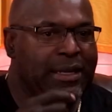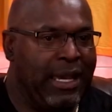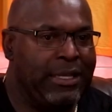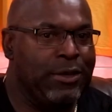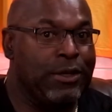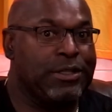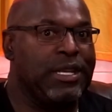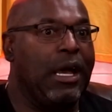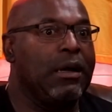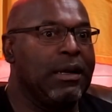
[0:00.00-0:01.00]
Like you could
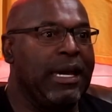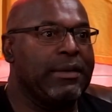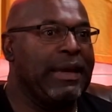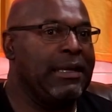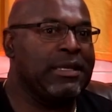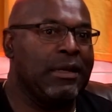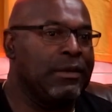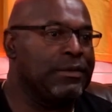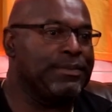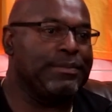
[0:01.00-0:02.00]
tell. Like I
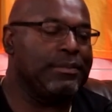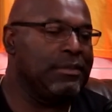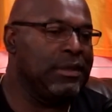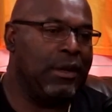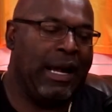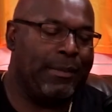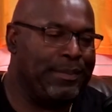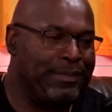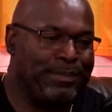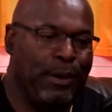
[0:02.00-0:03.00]
tell, I
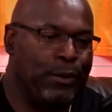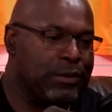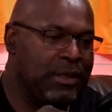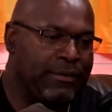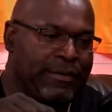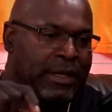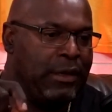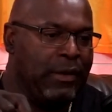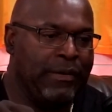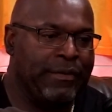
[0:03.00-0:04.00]
post a
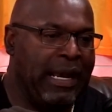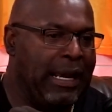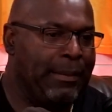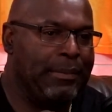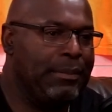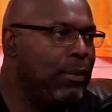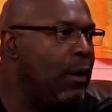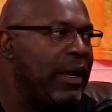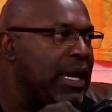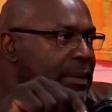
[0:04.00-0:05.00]
video of
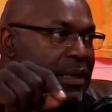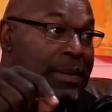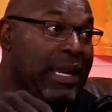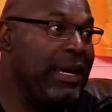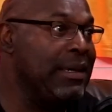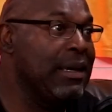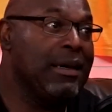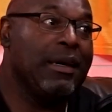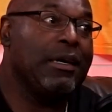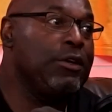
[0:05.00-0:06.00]
Paul Heyman and be
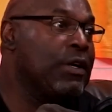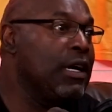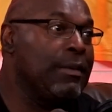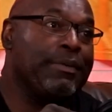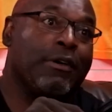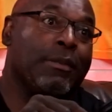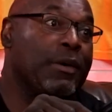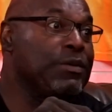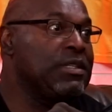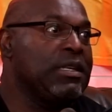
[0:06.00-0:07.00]
like, "You cutting
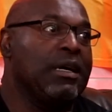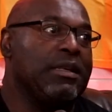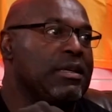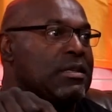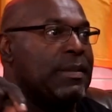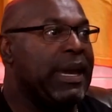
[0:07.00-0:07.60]
promo, study this man.